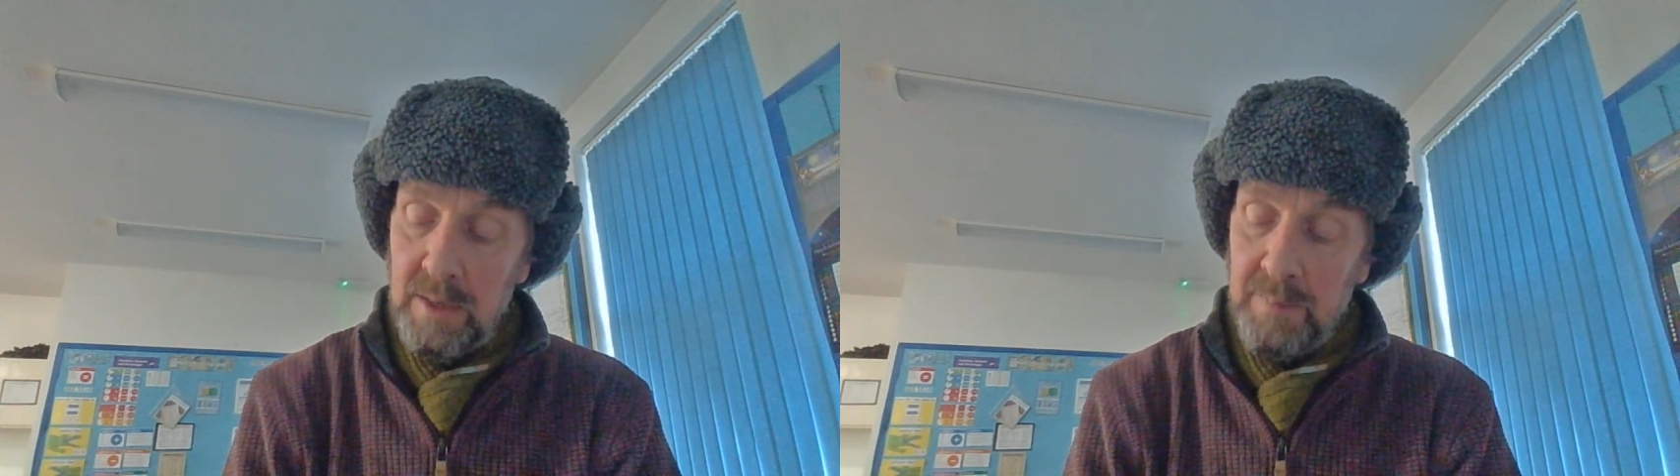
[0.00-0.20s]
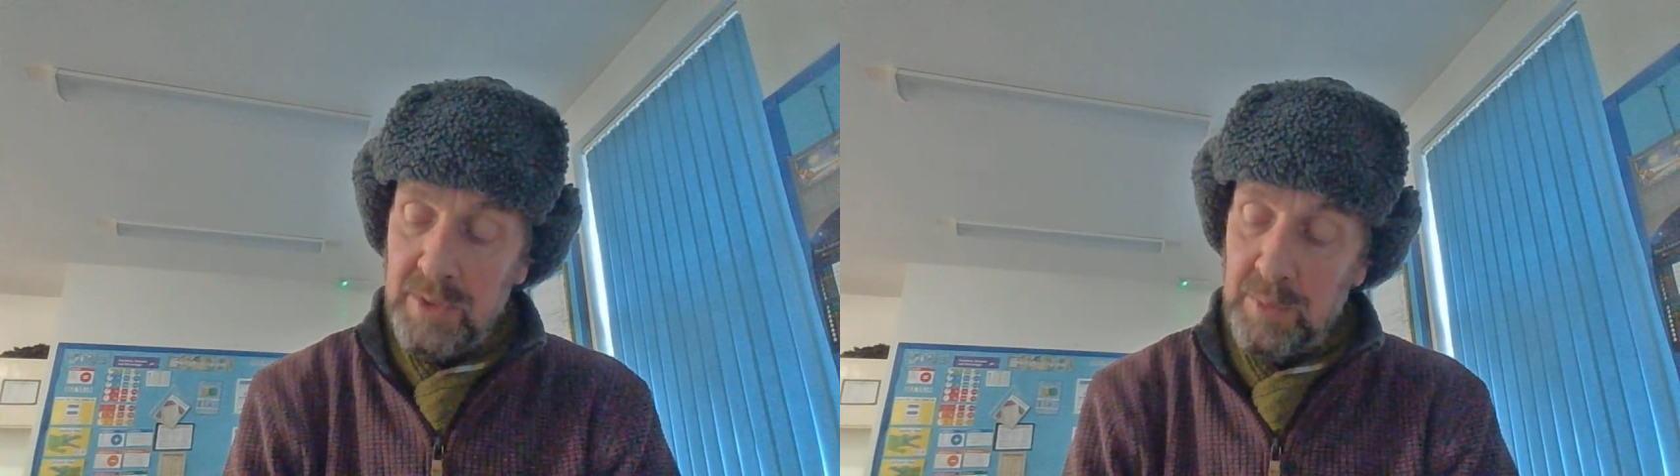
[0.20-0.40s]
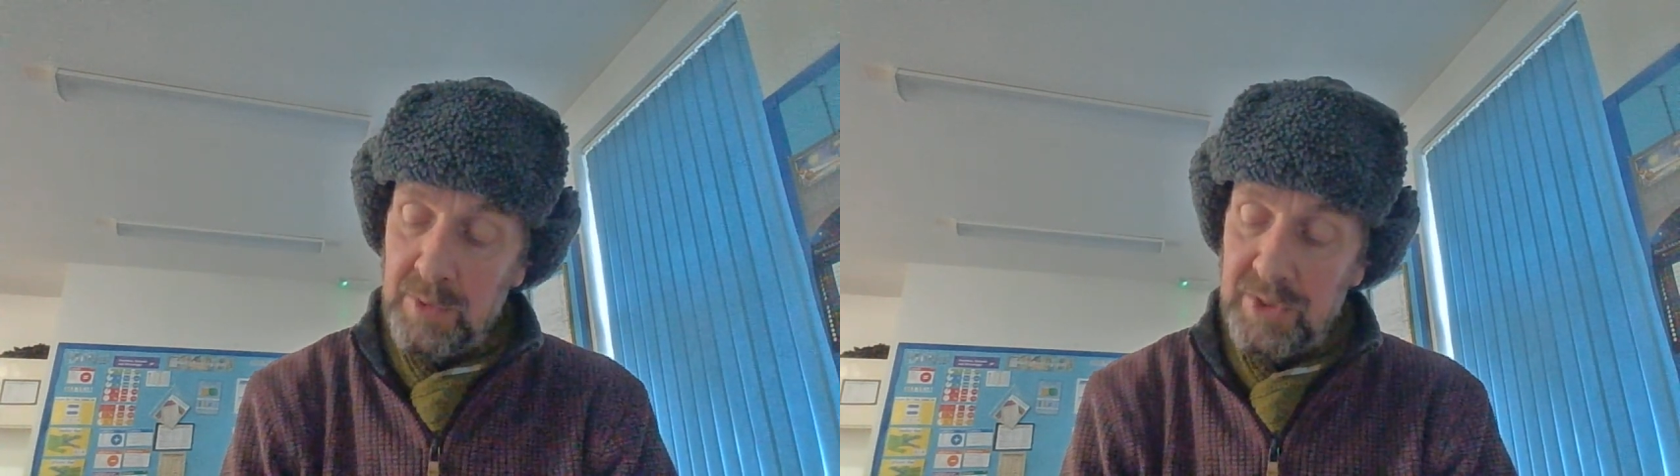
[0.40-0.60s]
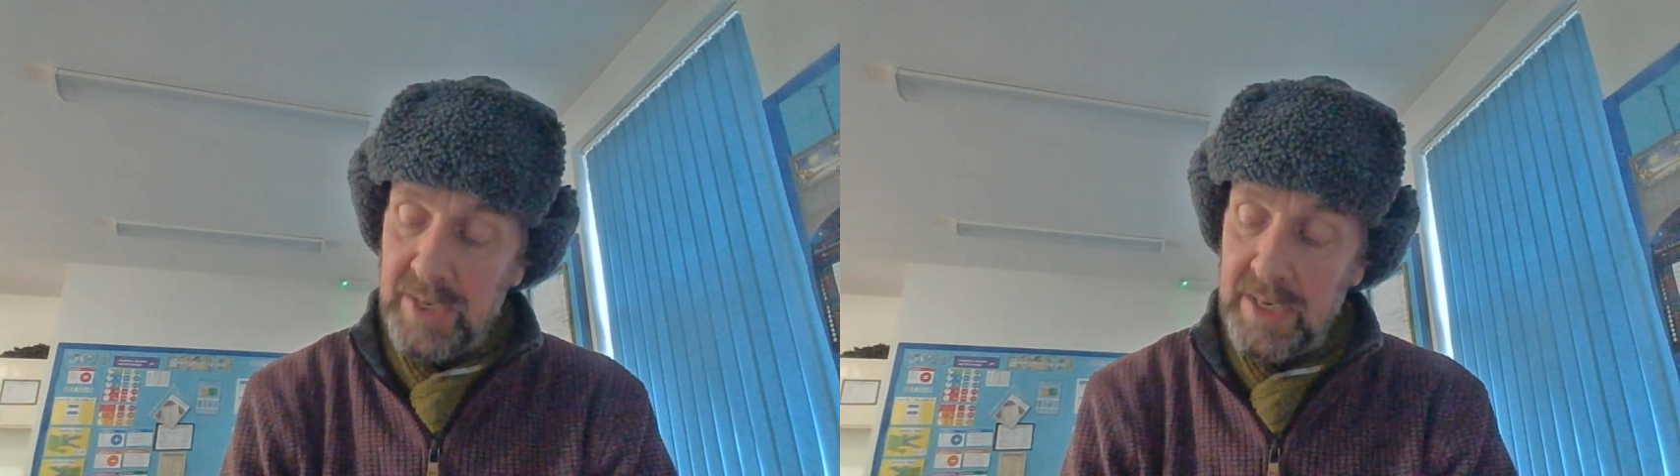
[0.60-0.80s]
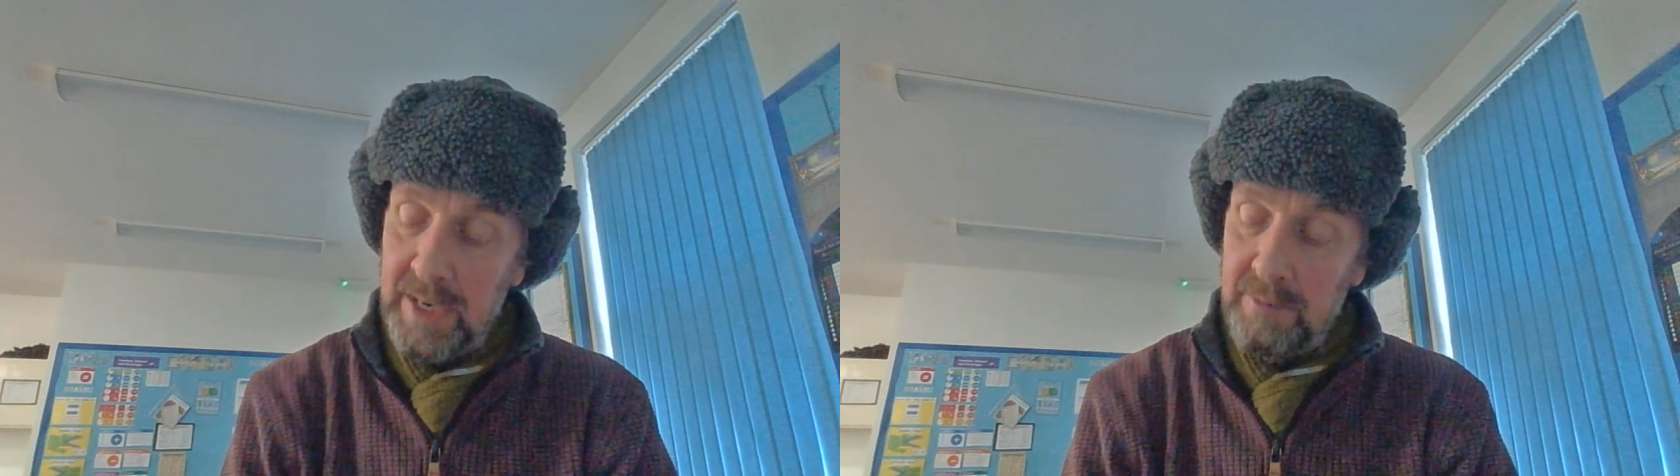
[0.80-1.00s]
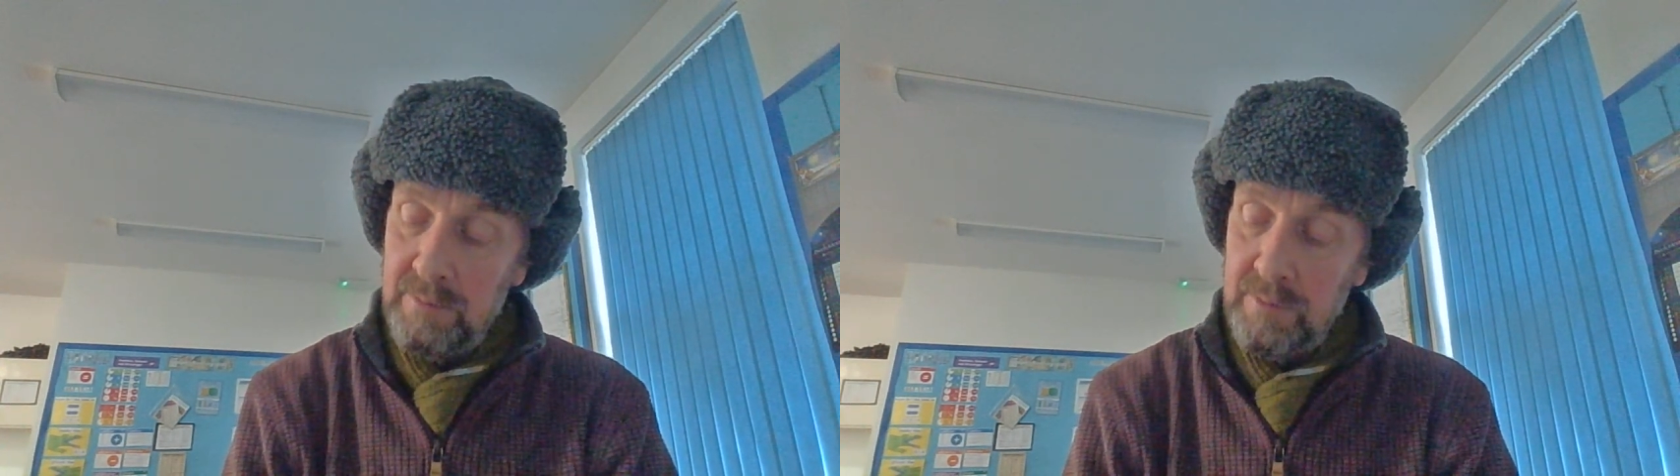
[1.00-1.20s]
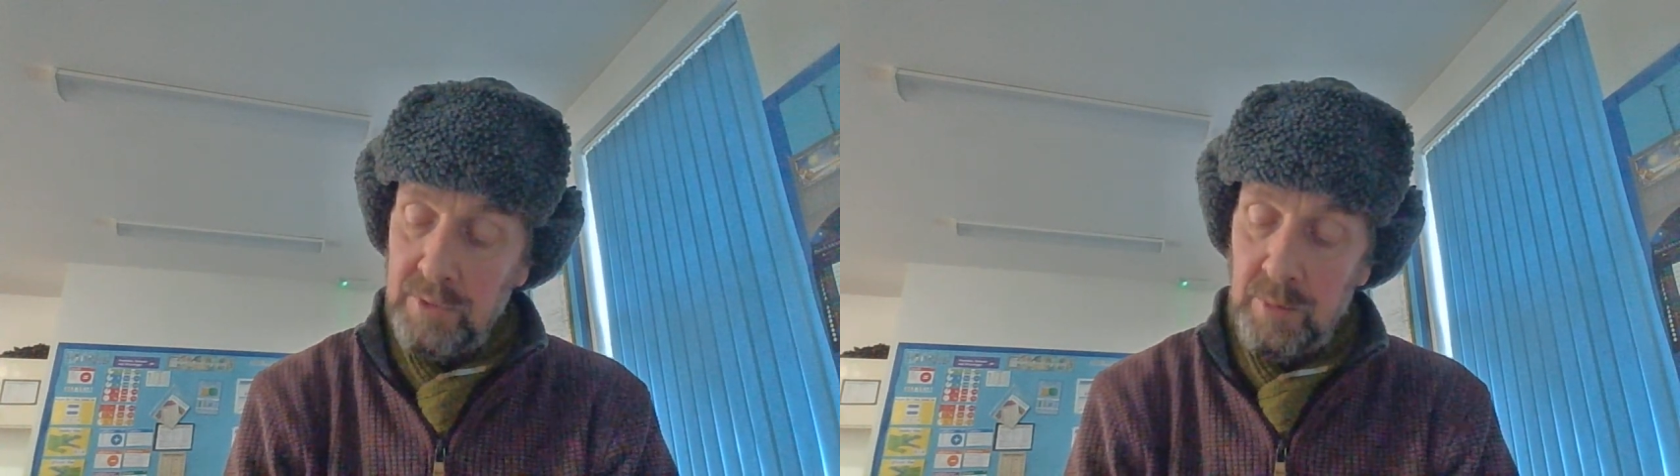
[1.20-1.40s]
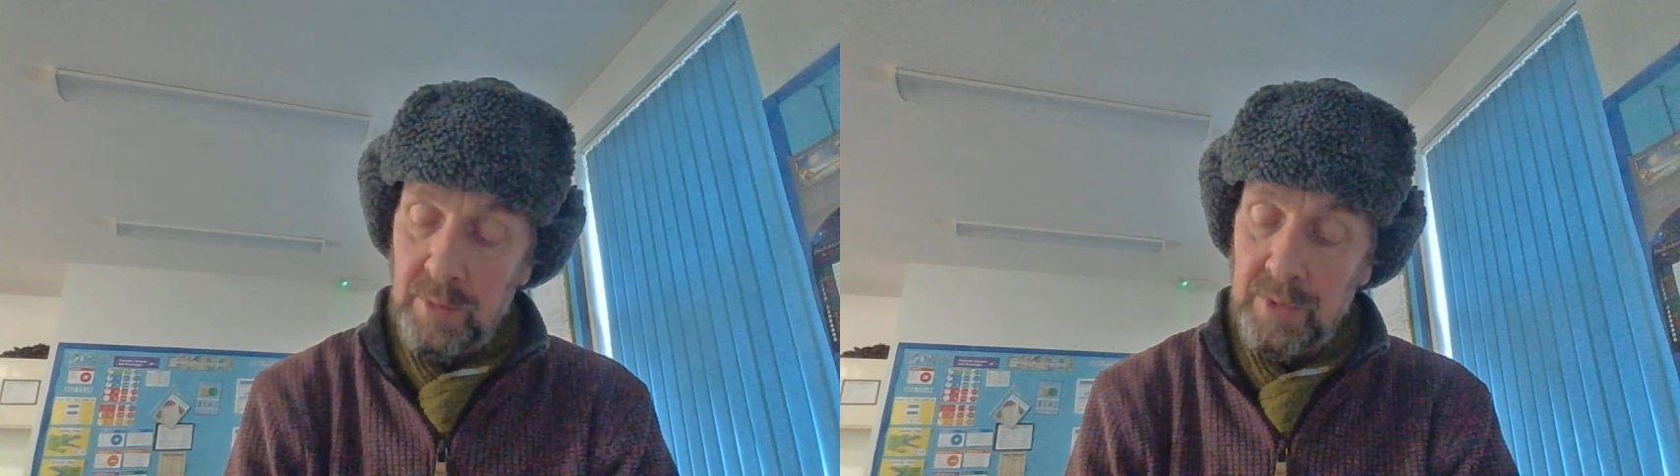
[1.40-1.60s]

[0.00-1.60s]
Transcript: But do you understand now? You